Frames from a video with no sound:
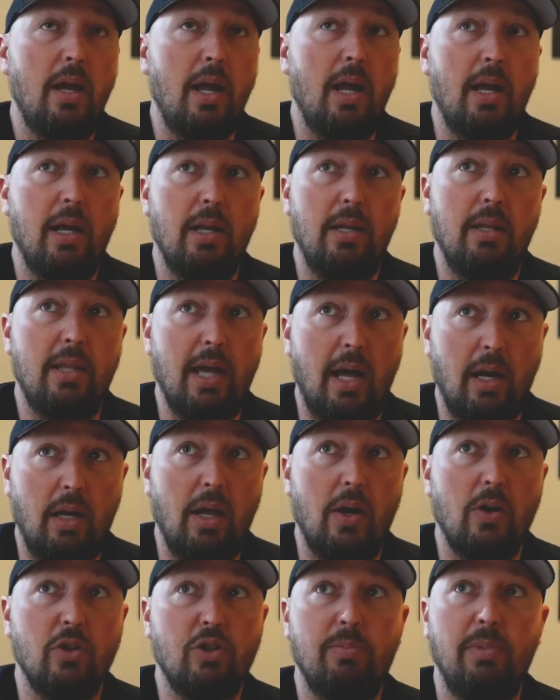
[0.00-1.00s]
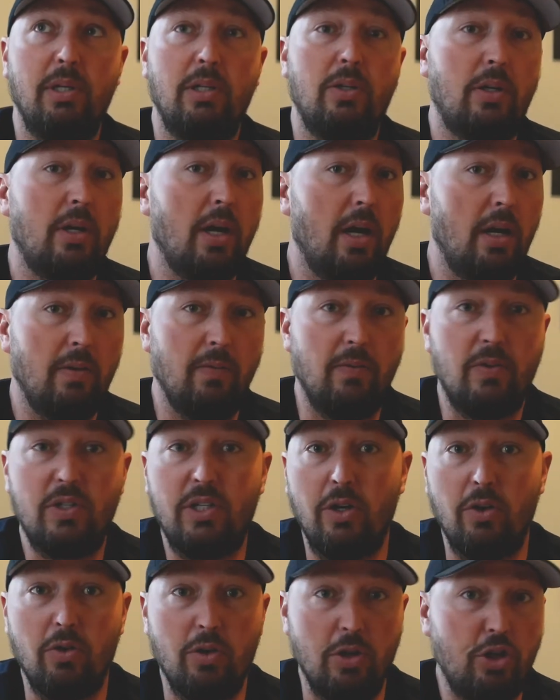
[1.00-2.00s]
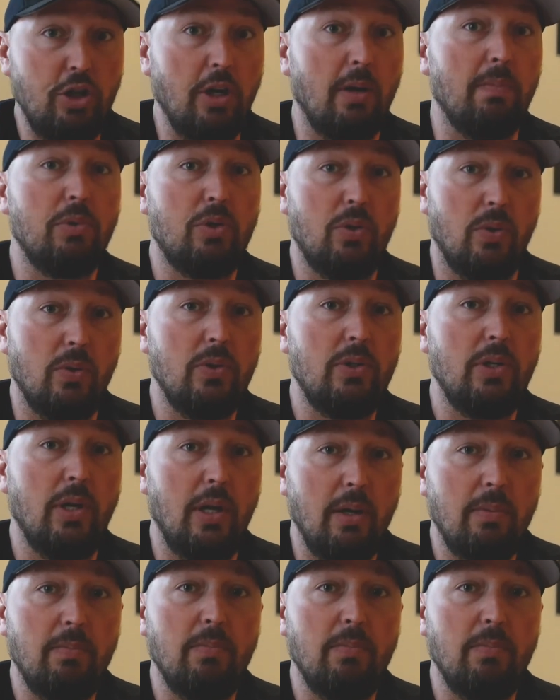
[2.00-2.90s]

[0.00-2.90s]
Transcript: and that allows me to kind of steer the ship, so to say.